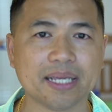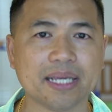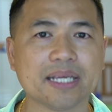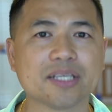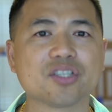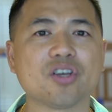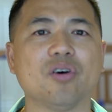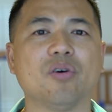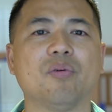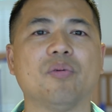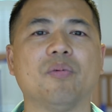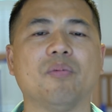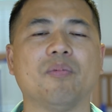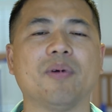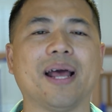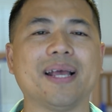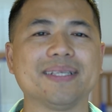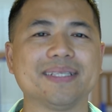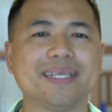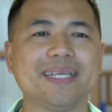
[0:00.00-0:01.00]
So
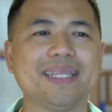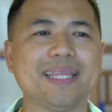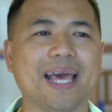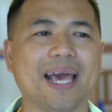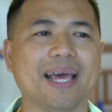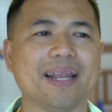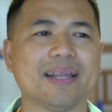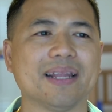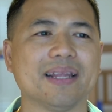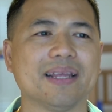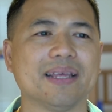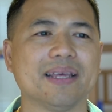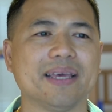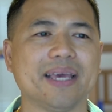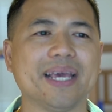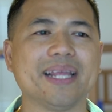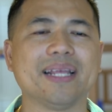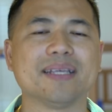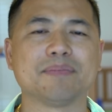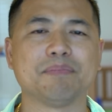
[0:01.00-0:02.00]
when I see that,
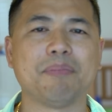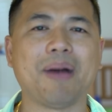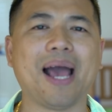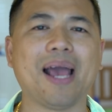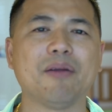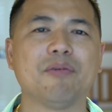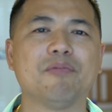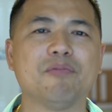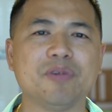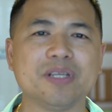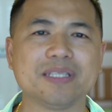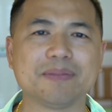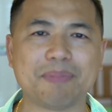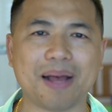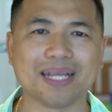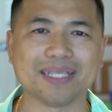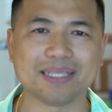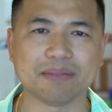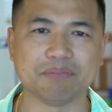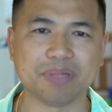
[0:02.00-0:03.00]
it is my
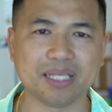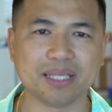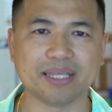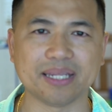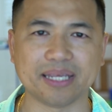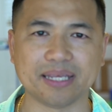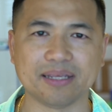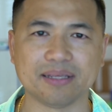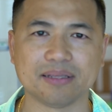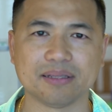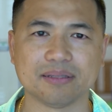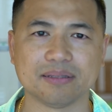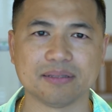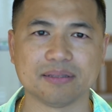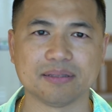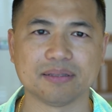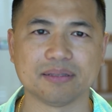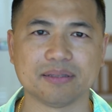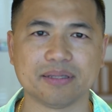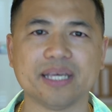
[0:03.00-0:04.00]
responsibility,
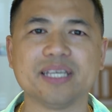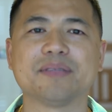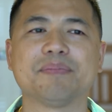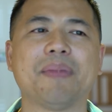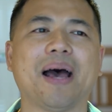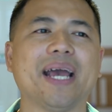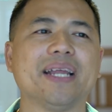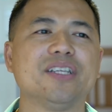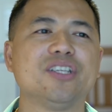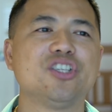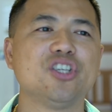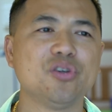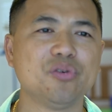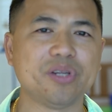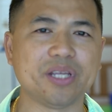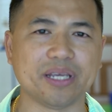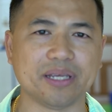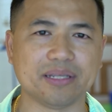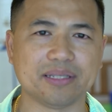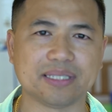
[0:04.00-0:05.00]
it is my
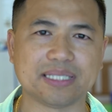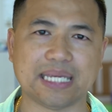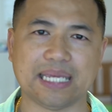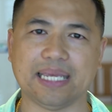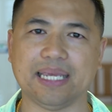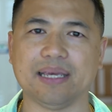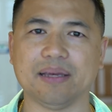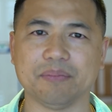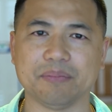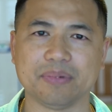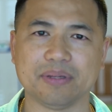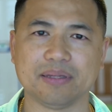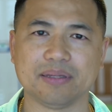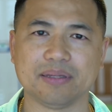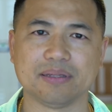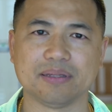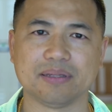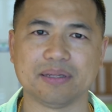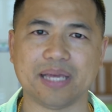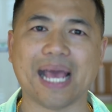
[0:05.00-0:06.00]
duty to him
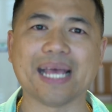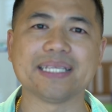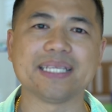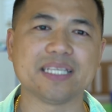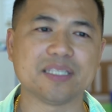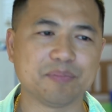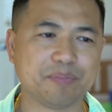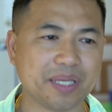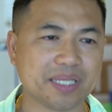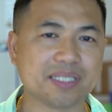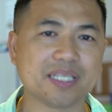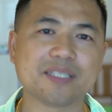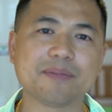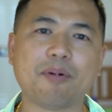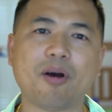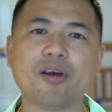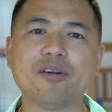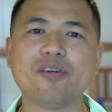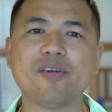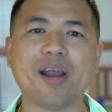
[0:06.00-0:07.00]
as his business
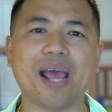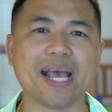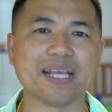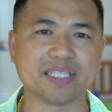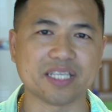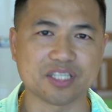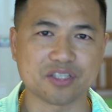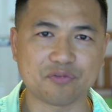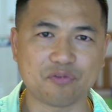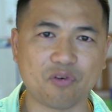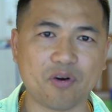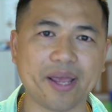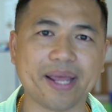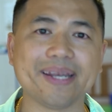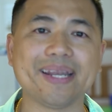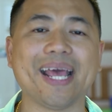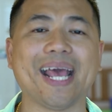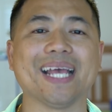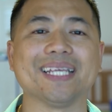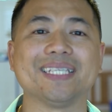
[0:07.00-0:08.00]
partner, as his
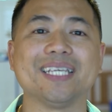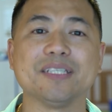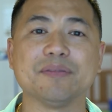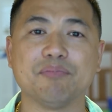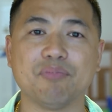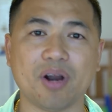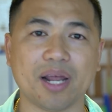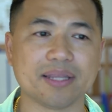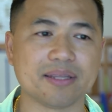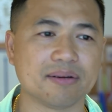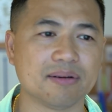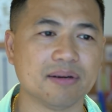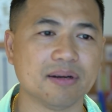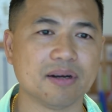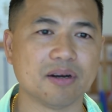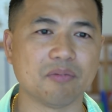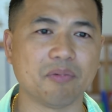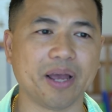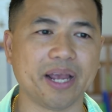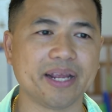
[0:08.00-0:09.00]
friend, as his brother,
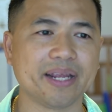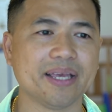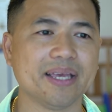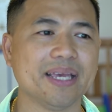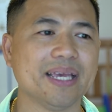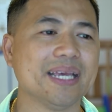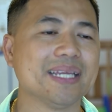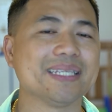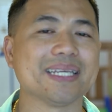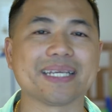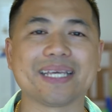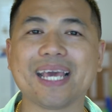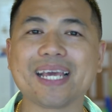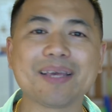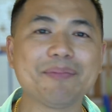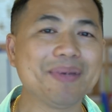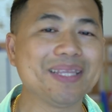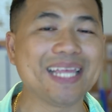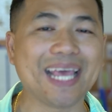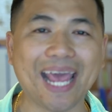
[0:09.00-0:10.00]
right? To kick
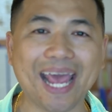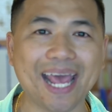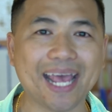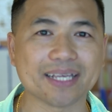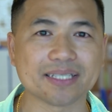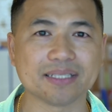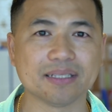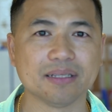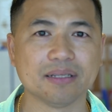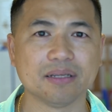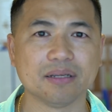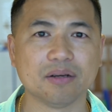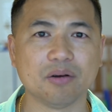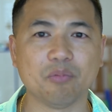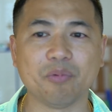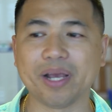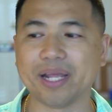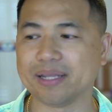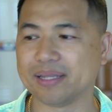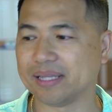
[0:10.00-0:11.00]
him in the ass
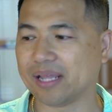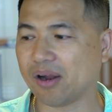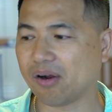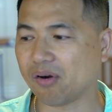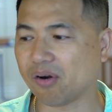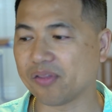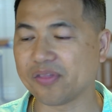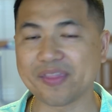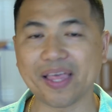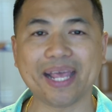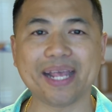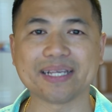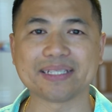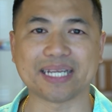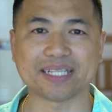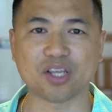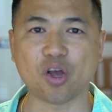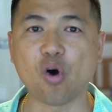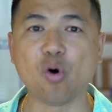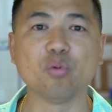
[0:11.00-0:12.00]
when there are things
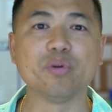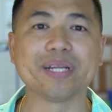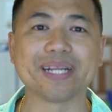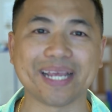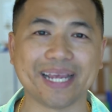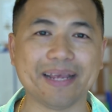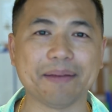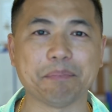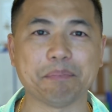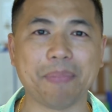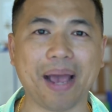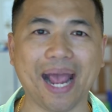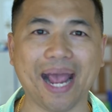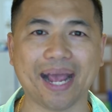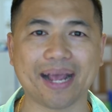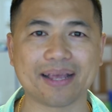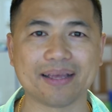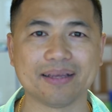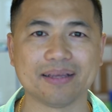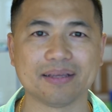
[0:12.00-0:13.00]
that's holding him
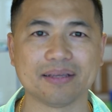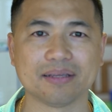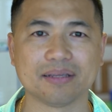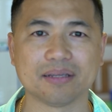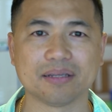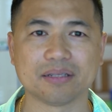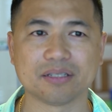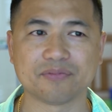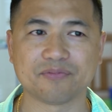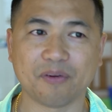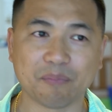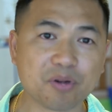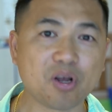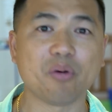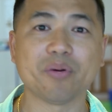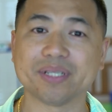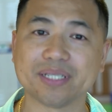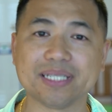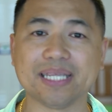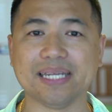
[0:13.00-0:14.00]
back from
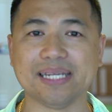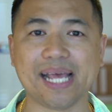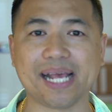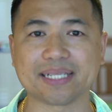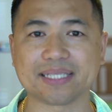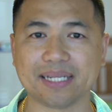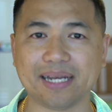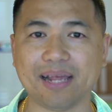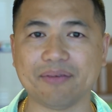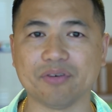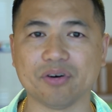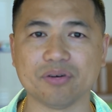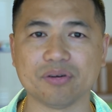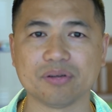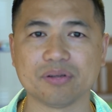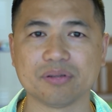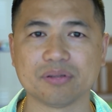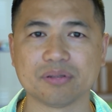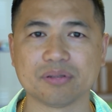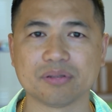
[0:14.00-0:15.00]
going to the next level,
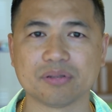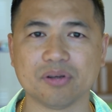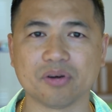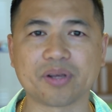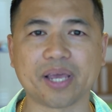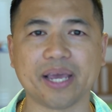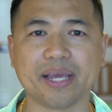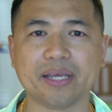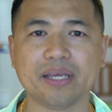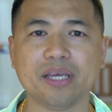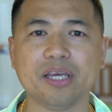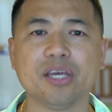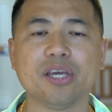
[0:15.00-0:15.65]
okay?